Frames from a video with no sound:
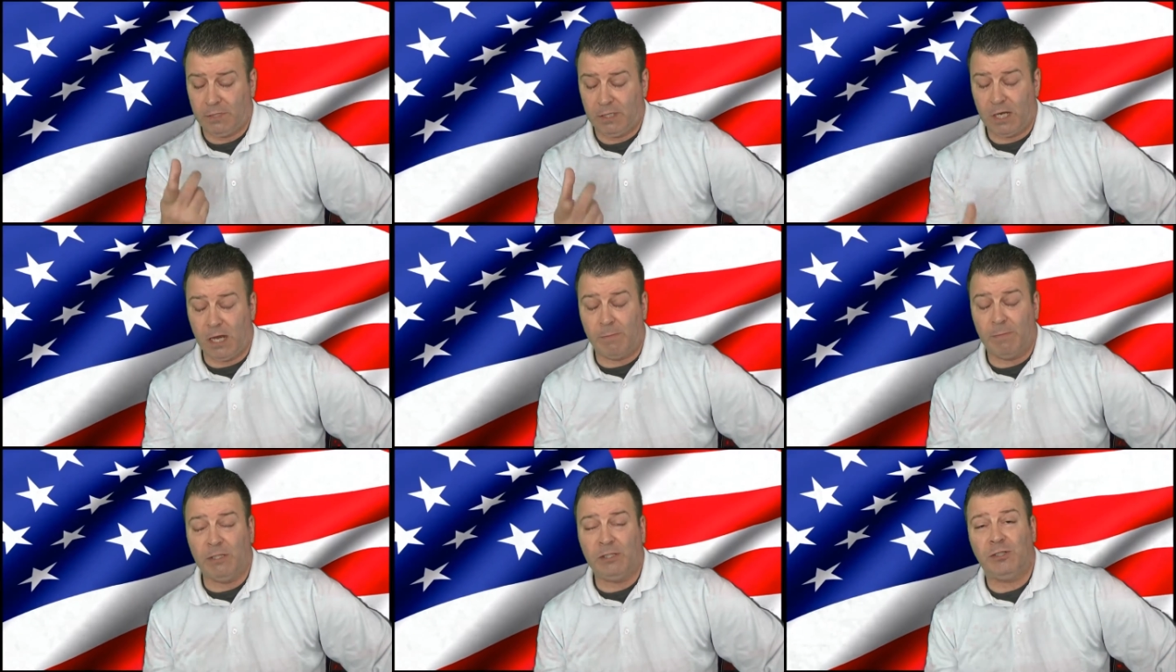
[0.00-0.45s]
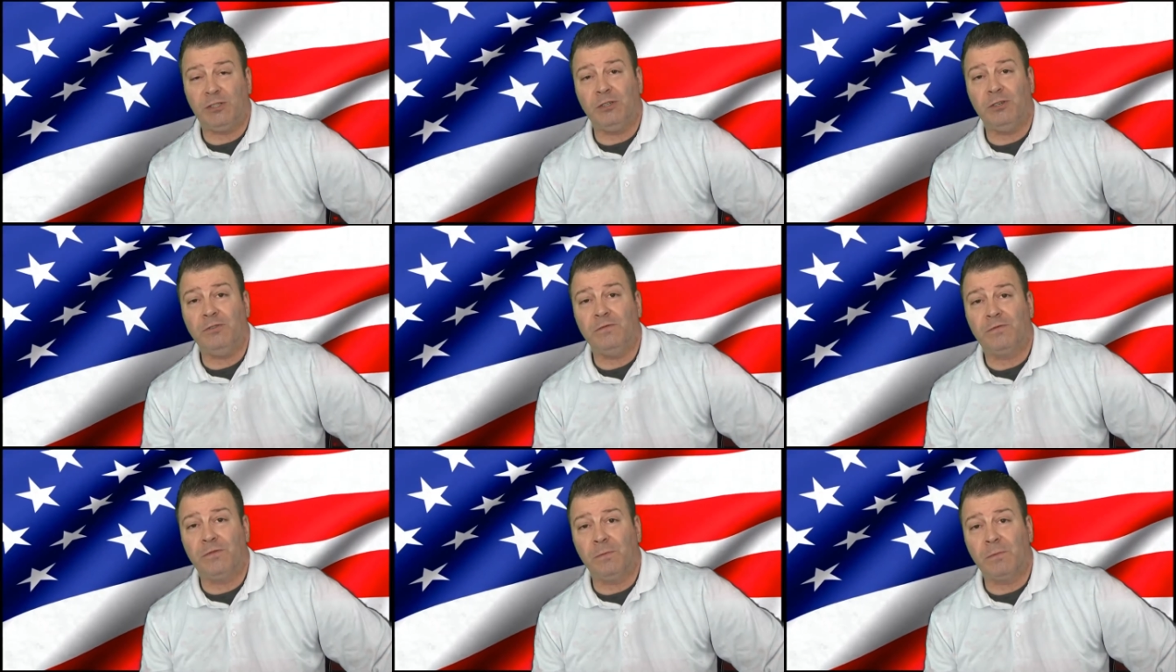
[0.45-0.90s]
coming to
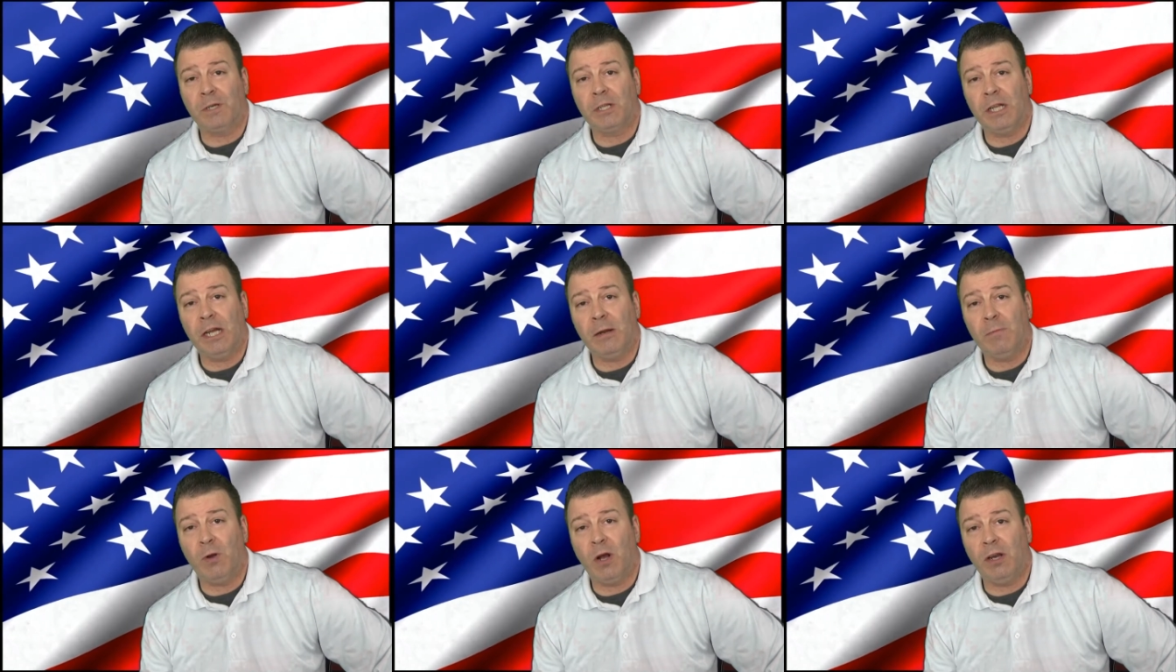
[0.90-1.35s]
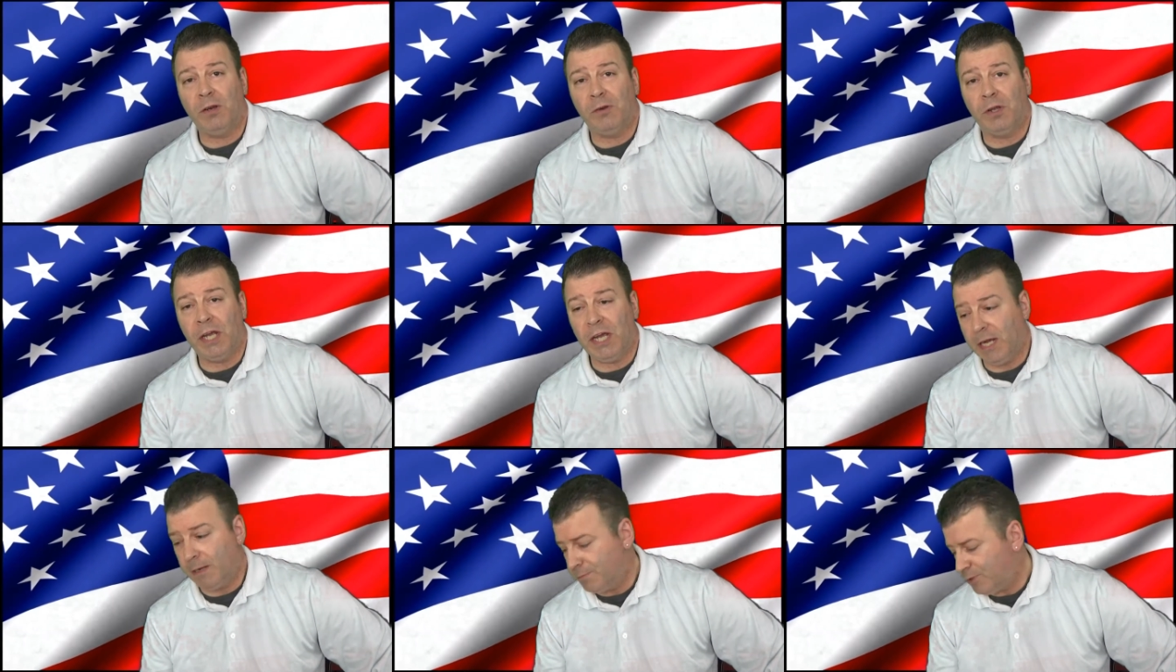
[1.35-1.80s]
you from Claremont, New
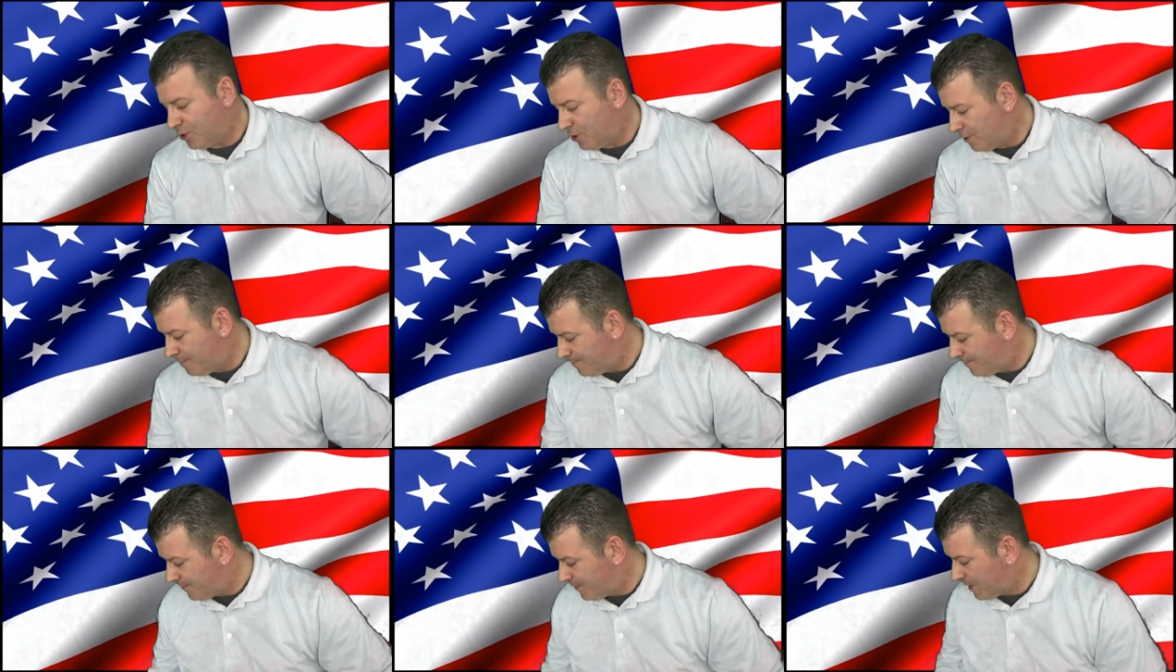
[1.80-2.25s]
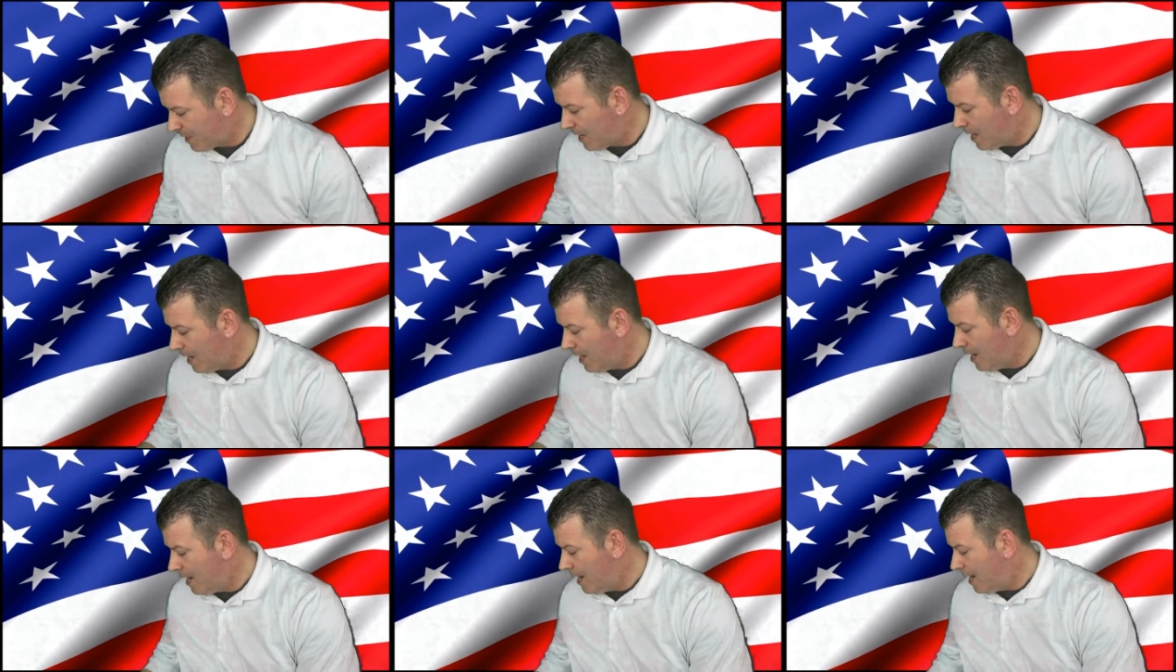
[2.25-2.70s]
Hampshire.
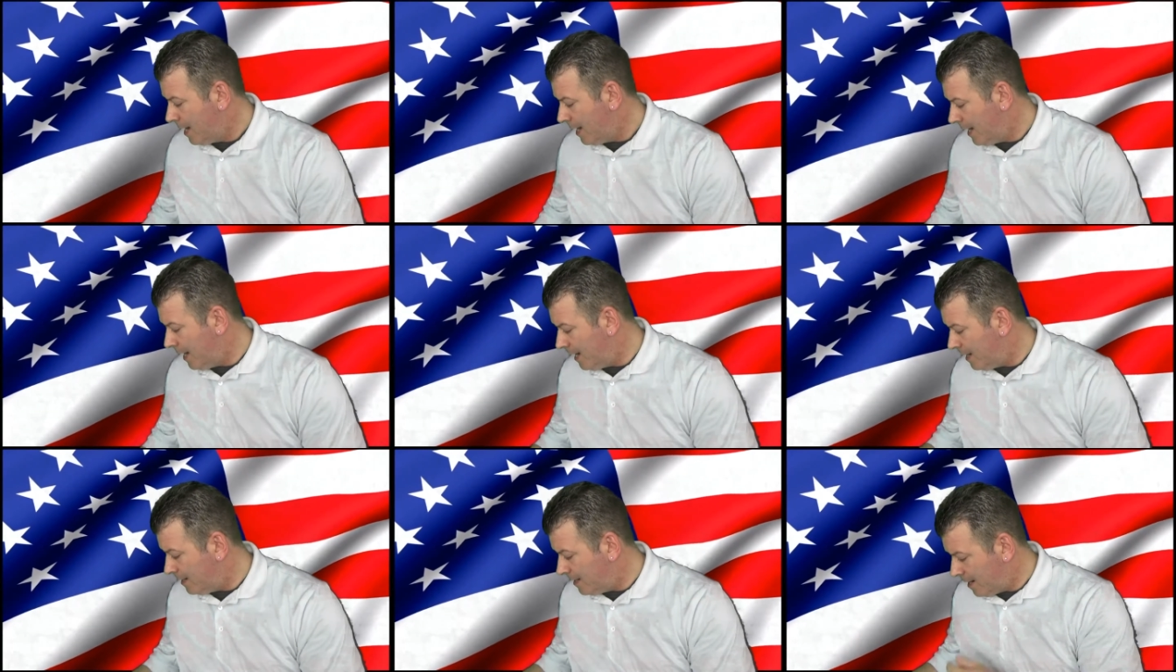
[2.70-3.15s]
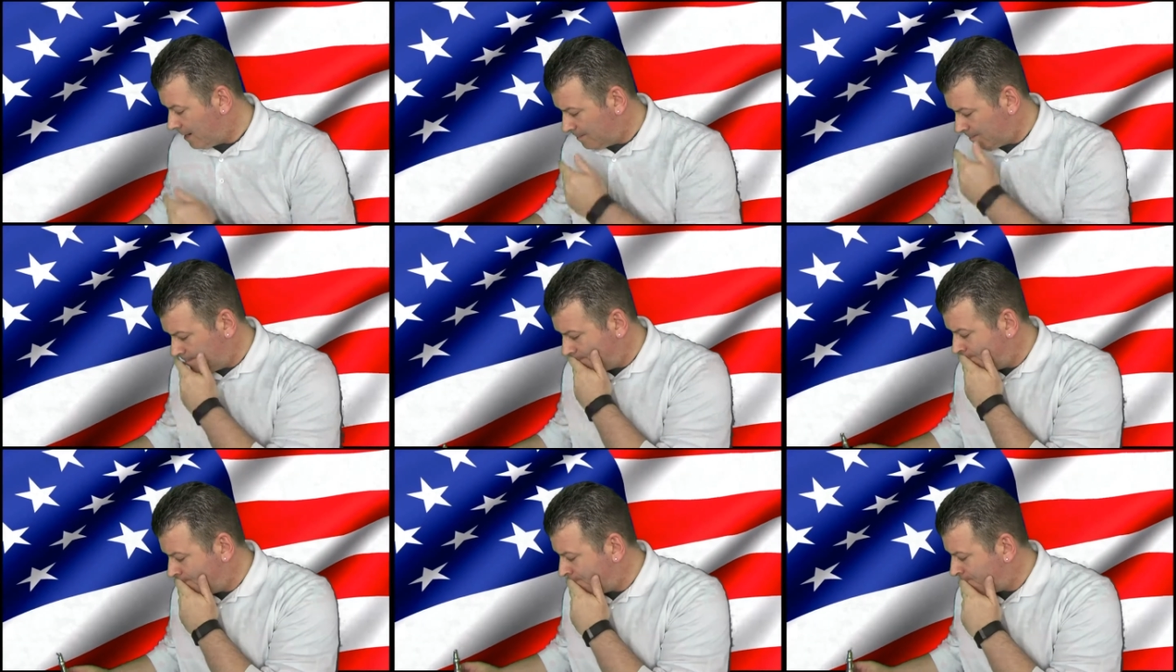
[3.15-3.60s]
And
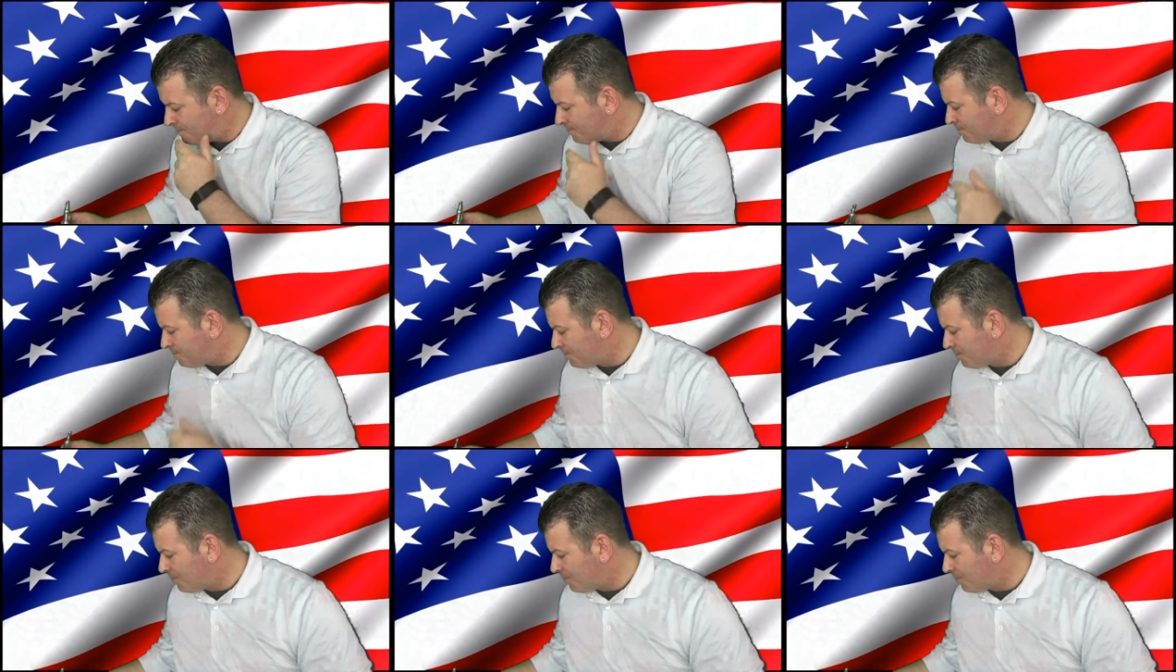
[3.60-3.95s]
a